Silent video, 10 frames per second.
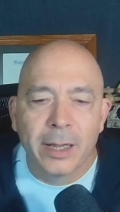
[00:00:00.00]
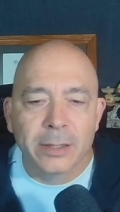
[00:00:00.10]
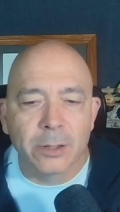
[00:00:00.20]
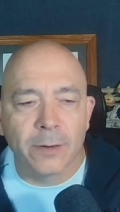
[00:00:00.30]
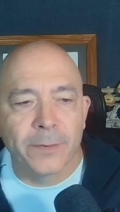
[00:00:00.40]

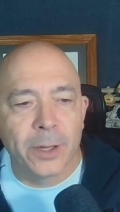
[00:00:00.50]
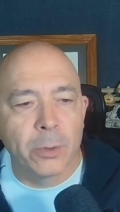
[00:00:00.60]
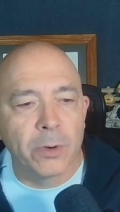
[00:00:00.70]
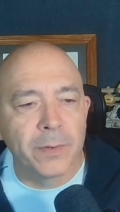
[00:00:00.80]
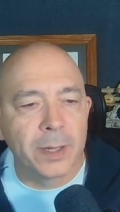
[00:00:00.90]
It's all for
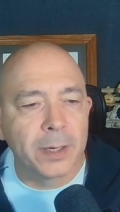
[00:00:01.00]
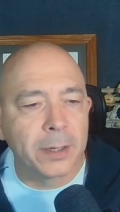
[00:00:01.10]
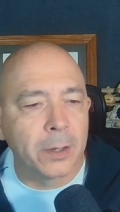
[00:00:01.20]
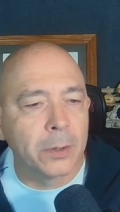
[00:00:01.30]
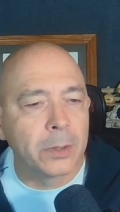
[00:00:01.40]
you over there.
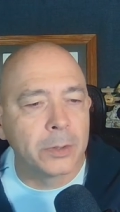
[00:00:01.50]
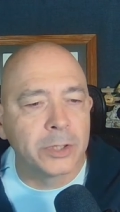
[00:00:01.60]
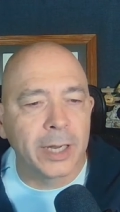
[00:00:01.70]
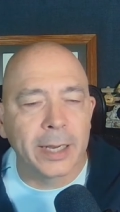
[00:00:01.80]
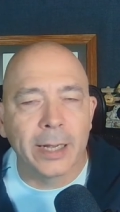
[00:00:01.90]
Go go
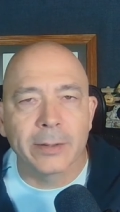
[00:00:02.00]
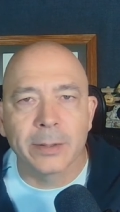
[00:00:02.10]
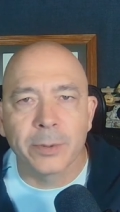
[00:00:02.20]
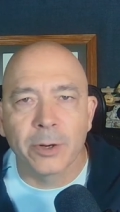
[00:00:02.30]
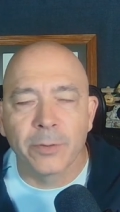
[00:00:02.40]
check it out,
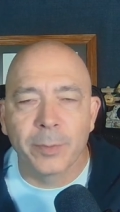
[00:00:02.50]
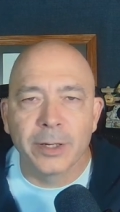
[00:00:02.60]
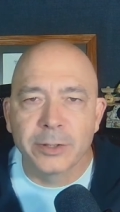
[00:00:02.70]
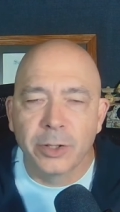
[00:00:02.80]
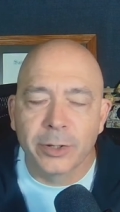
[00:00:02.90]
and we'll go from
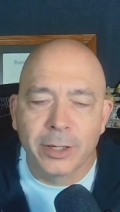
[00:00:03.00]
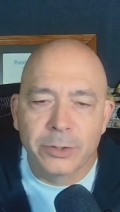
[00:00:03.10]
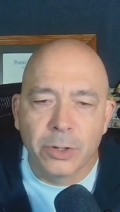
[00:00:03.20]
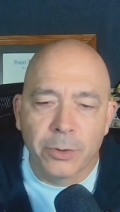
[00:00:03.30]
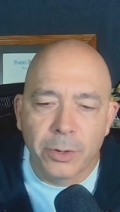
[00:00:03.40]
there. Look in the
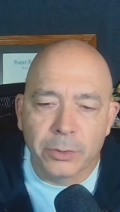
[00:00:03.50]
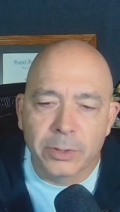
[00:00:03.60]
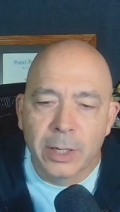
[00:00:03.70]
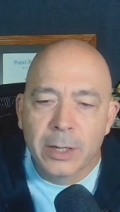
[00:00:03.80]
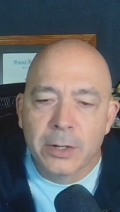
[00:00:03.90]
show
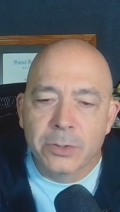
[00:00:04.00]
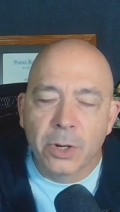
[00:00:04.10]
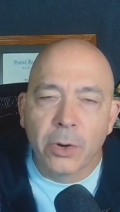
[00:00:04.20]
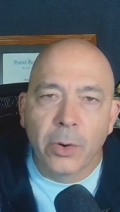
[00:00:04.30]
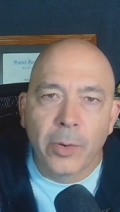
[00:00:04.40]
notes.
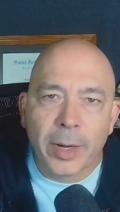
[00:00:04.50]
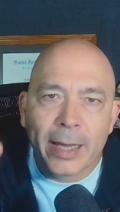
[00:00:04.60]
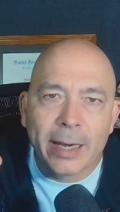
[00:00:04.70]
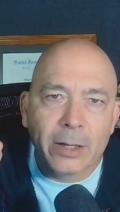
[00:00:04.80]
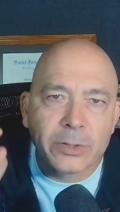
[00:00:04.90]
So
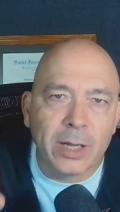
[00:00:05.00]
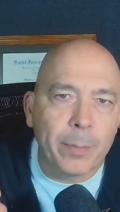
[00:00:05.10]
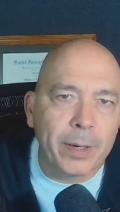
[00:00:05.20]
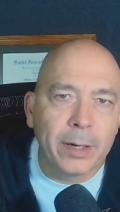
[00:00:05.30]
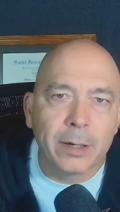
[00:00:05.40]
again, I'll
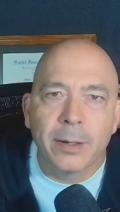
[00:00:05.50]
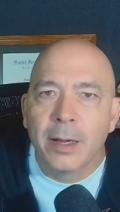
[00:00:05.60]
stop it here.